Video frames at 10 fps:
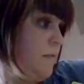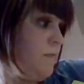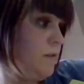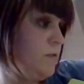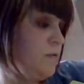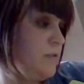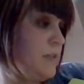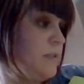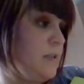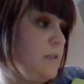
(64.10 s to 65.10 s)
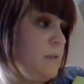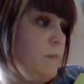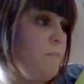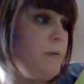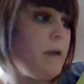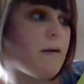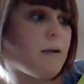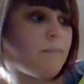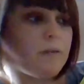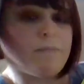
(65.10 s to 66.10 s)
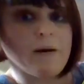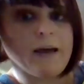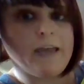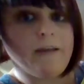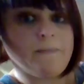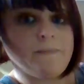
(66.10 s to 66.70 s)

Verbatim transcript: feel too dizzy, so when Bear ambled by,